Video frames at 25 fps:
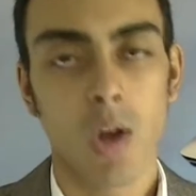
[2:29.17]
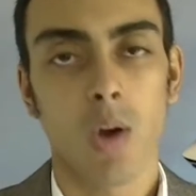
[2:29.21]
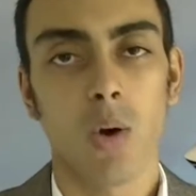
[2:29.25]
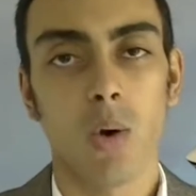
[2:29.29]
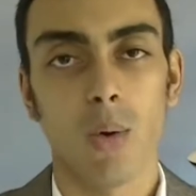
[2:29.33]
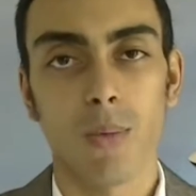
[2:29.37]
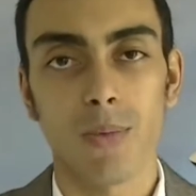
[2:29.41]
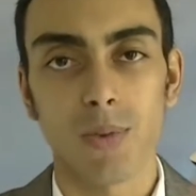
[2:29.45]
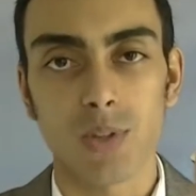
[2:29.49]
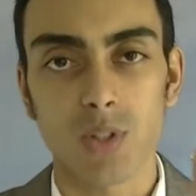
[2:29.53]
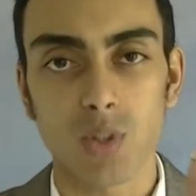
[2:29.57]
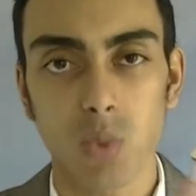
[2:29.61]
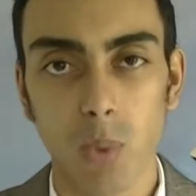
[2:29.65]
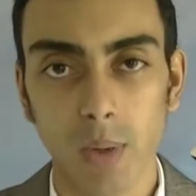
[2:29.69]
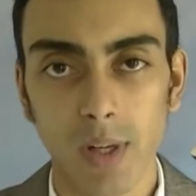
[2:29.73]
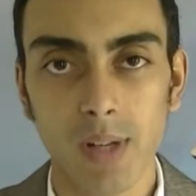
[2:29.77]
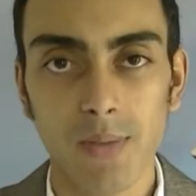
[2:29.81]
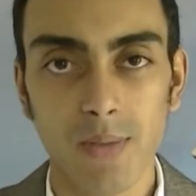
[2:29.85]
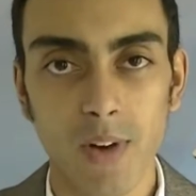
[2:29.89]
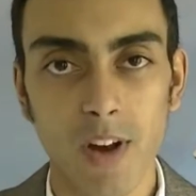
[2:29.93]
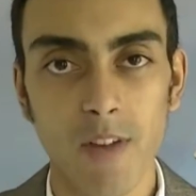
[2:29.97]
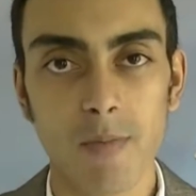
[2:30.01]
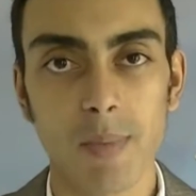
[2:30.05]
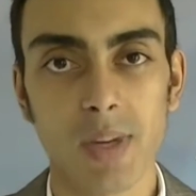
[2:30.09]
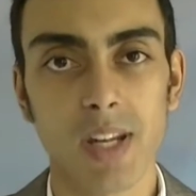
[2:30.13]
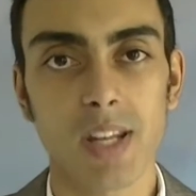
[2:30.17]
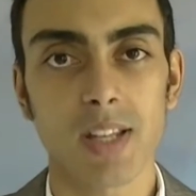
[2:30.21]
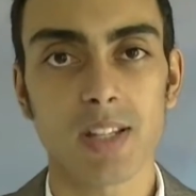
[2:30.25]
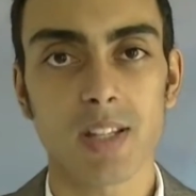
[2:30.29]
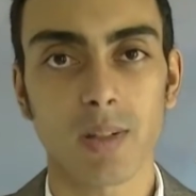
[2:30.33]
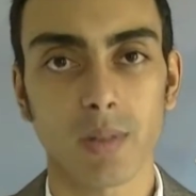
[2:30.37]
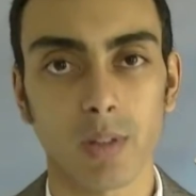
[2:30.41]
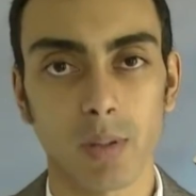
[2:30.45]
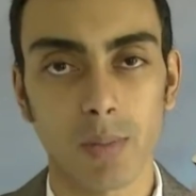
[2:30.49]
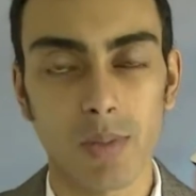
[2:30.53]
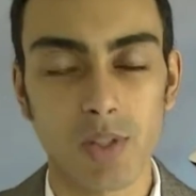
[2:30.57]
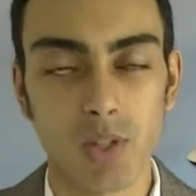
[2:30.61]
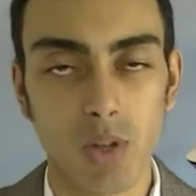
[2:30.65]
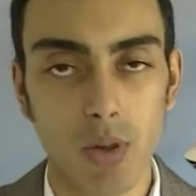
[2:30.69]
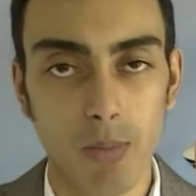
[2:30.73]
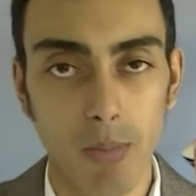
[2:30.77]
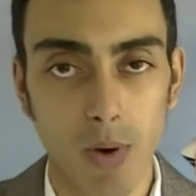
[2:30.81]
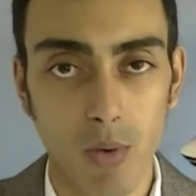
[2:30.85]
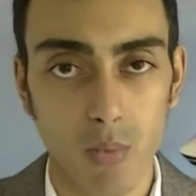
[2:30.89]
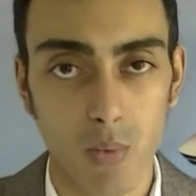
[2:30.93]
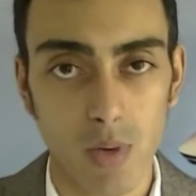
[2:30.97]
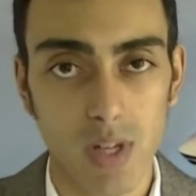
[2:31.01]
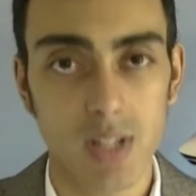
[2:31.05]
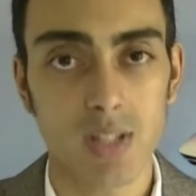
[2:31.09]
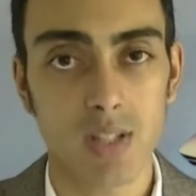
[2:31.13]
Or for 25 minutes, I'm gonna be doing
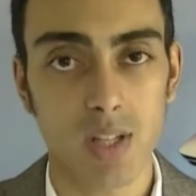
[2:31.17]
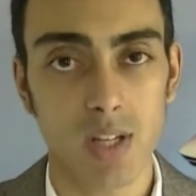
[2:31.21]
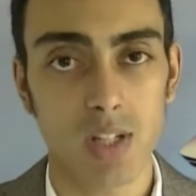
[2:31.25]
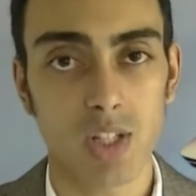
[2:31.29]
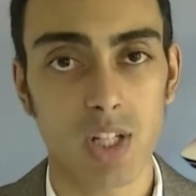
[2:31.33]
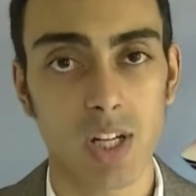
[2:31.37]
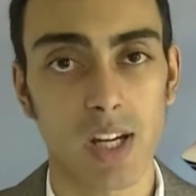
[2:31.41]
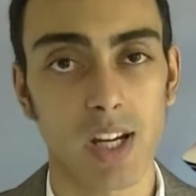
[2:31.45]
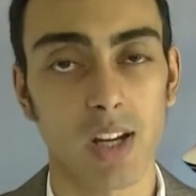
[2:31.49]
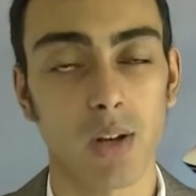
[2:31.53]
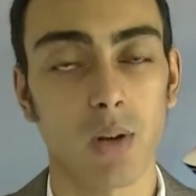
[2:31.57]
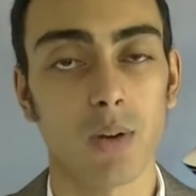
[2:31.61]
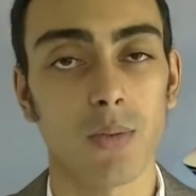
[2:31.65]
my research here.